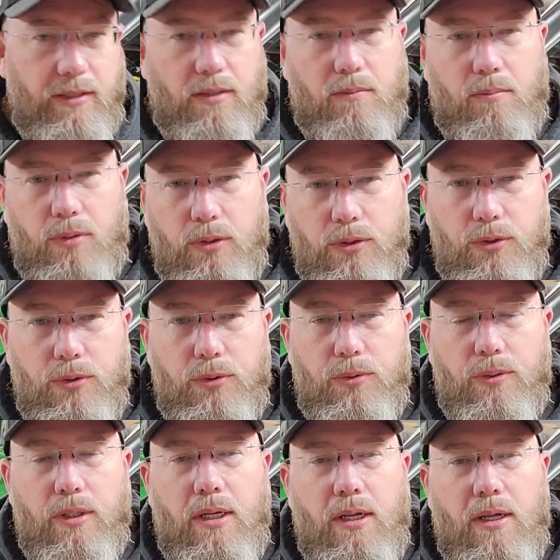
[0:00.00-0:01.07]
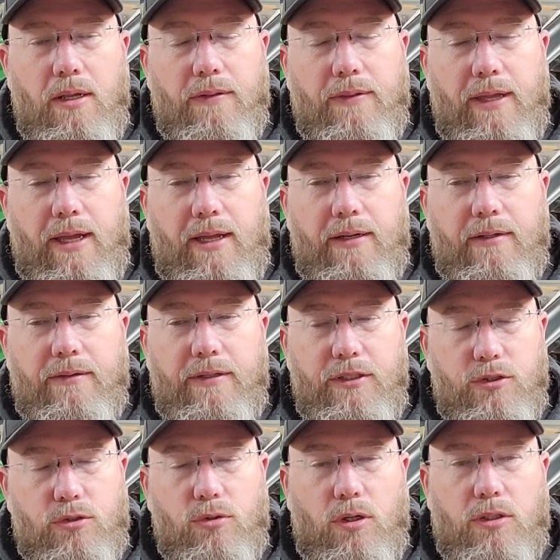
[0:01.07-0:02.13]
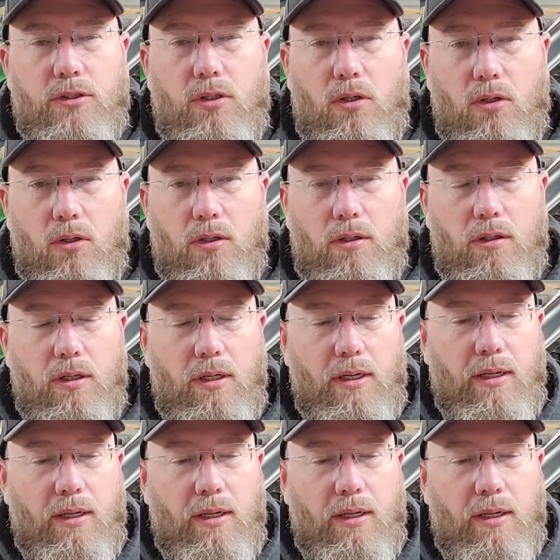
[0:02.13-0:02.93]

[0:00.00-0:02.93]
and the blue that these trucks are,